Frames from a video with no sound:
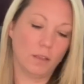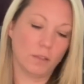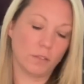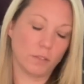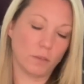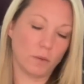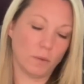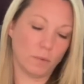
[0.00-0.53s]

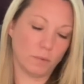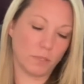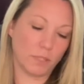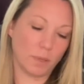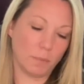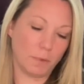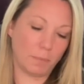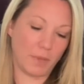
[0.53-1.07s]
So
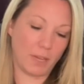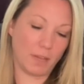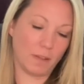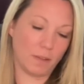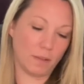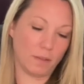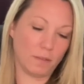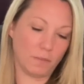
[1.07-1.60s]
someone may
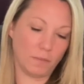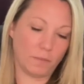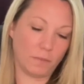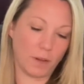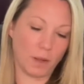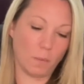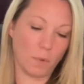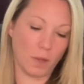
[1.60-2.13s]
have
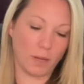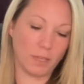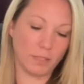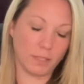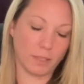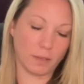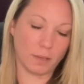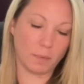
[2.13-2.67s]
not wanted
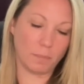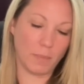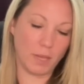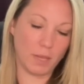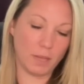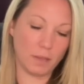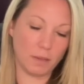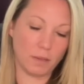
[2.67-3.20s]
to
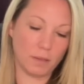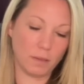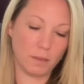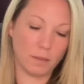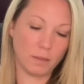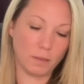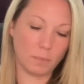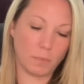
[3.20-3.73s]
commit.
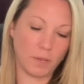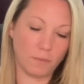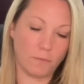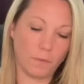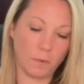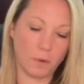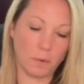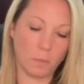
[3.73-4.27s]
We have
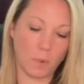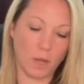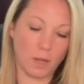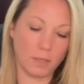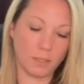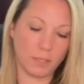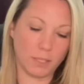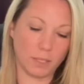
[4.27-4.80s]
four
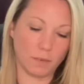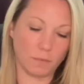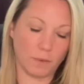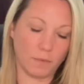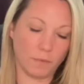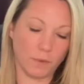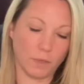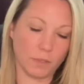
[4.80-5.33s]
wands in
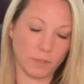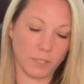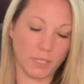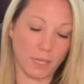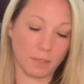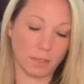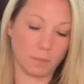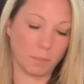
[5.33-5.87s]
reverse
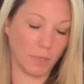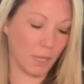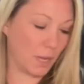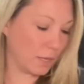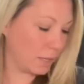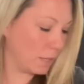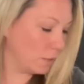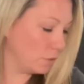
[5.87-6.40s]
as a
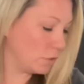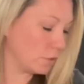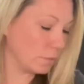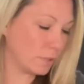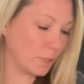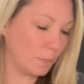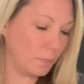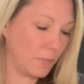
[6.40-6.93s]
blockage. So
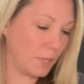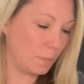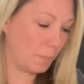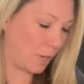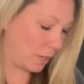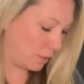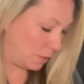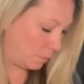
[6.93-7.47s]
something
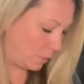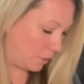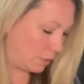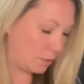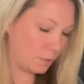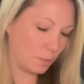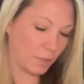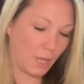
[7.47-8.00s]
possibly to
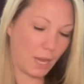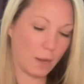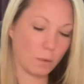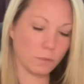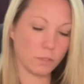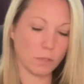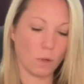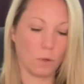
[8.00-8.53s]
do with
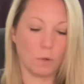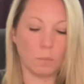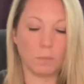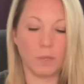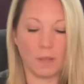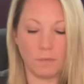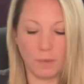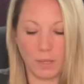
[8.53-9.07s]
house, home,
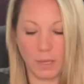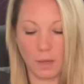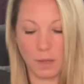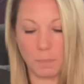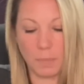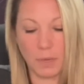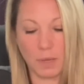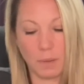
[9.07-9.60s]
leveling
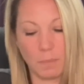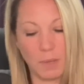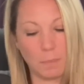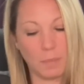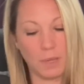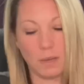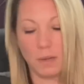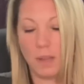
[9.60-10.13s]
up, a
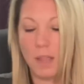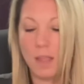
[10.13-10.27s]
commitment,